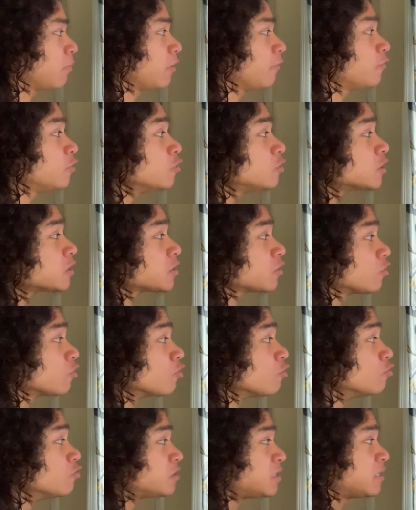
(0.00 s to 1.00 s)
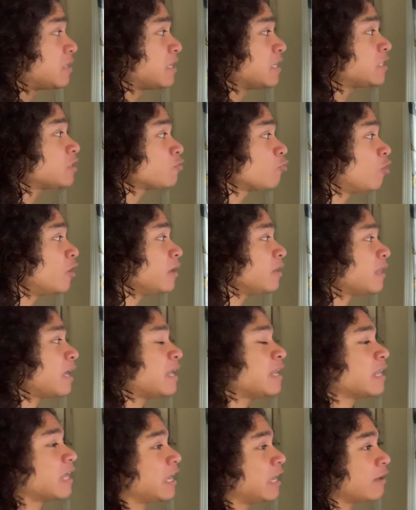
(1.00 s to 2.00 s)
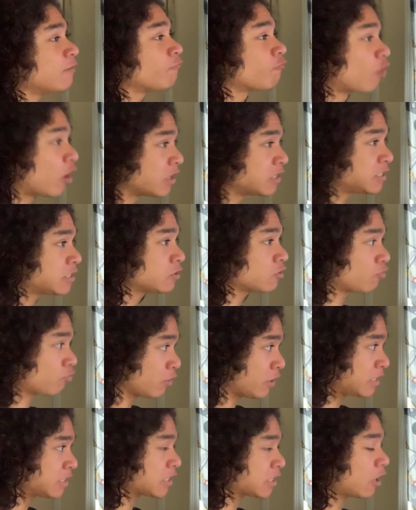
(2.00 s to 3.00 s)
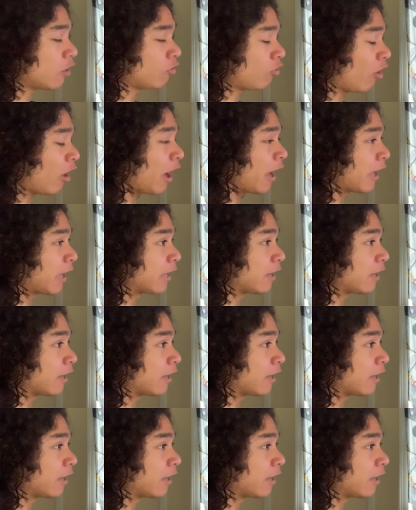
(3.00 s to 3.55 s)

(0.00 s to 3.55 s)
But if you just lose this one, then it runs the risk a lot